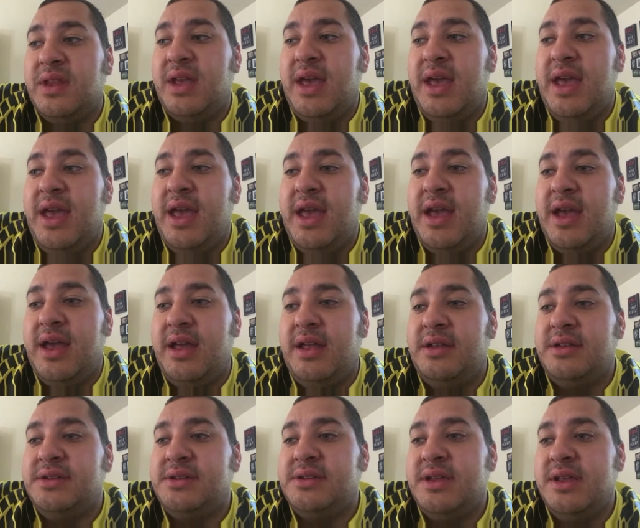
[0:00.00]

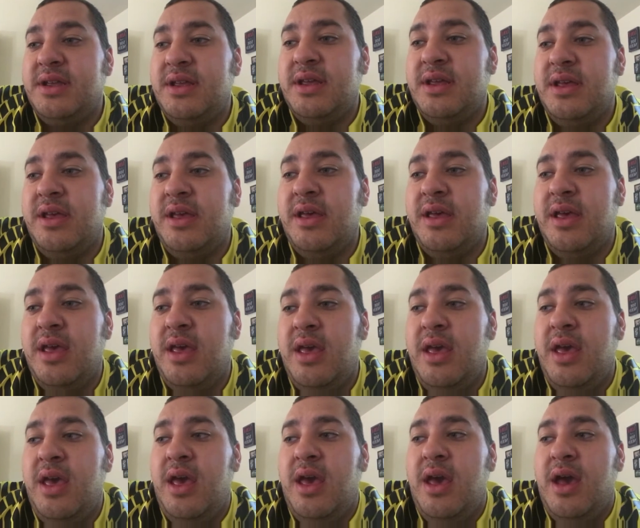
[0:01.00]
And
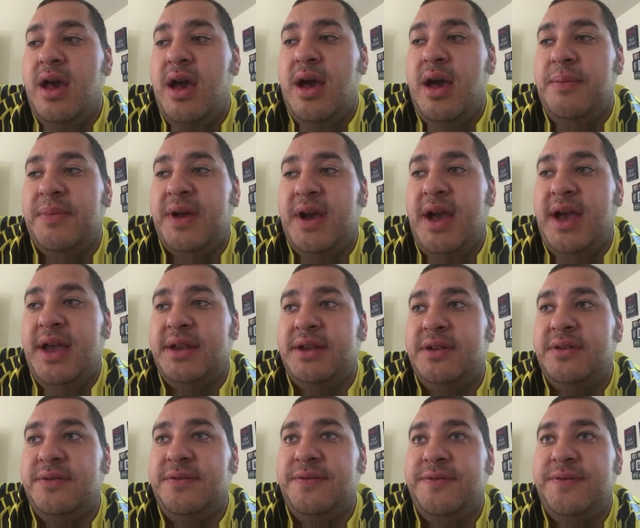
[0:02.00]
I'm kind
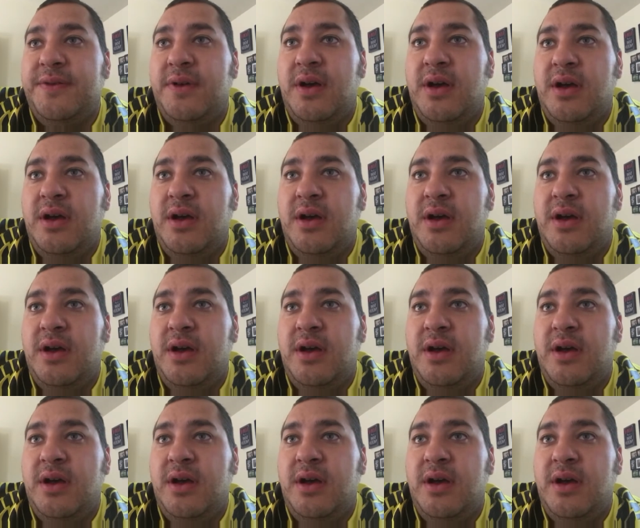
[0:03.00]
of